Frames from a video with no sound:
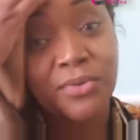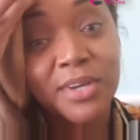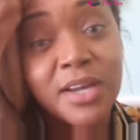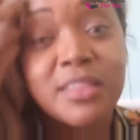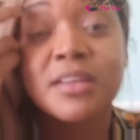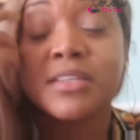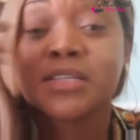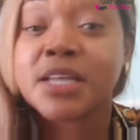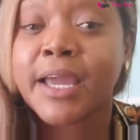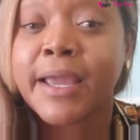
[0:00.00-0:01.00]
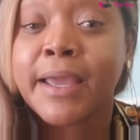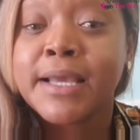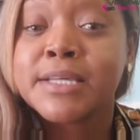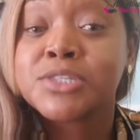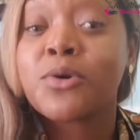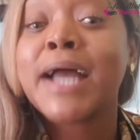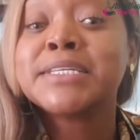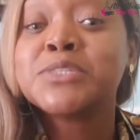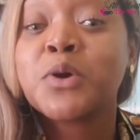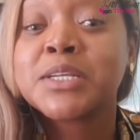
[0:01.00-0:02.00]
no nothing today. So I
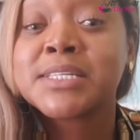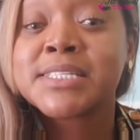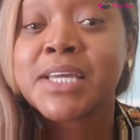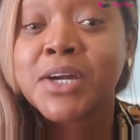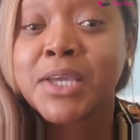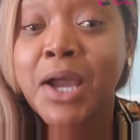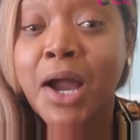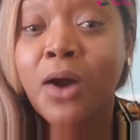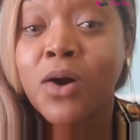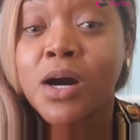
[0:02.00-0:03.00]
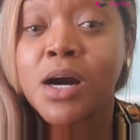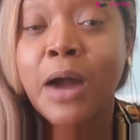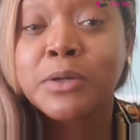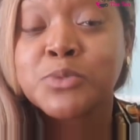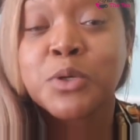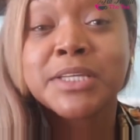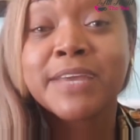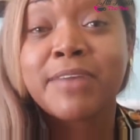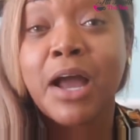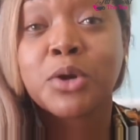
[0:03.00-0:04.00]
just wanted to tell y'all. Uh, I just wanted to
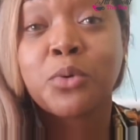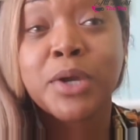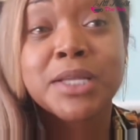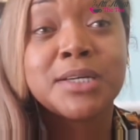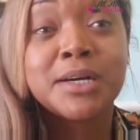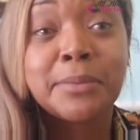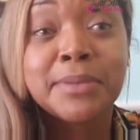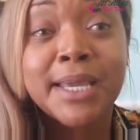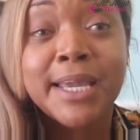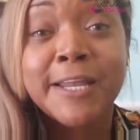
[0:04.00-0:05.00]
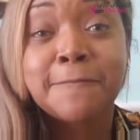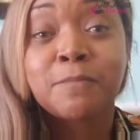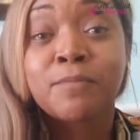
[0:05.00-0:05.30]
give y'all a quick little update.